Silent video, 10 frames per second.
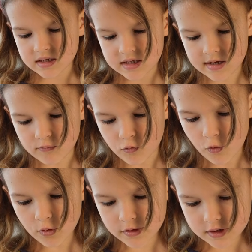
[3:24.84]
can
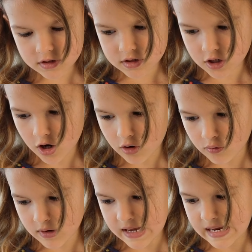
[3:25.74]
roll the
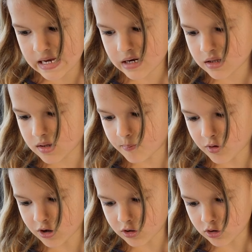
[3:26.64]
dough in the
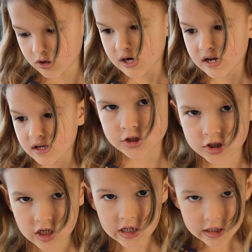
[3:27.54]
butter,
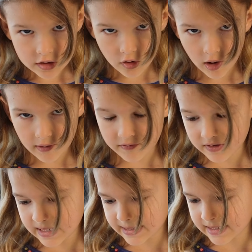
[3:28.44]
shake it off,
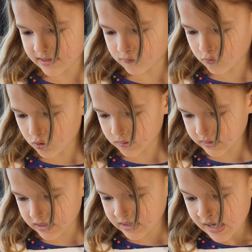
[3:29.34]
and then roll
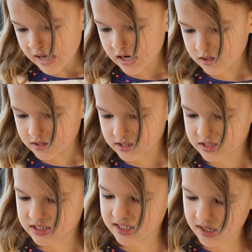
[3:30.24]
it in the
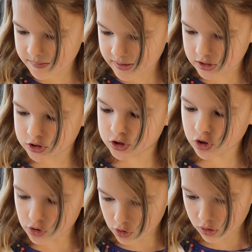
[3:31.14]
cinnamon
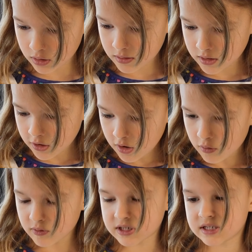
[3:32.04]
sugar
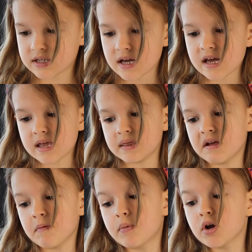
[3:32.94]
with, and
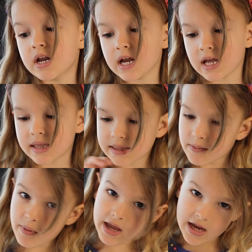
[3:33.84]
then put it in the
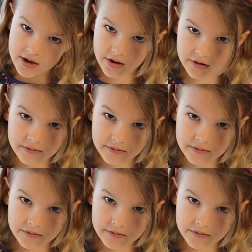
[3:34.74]
pan.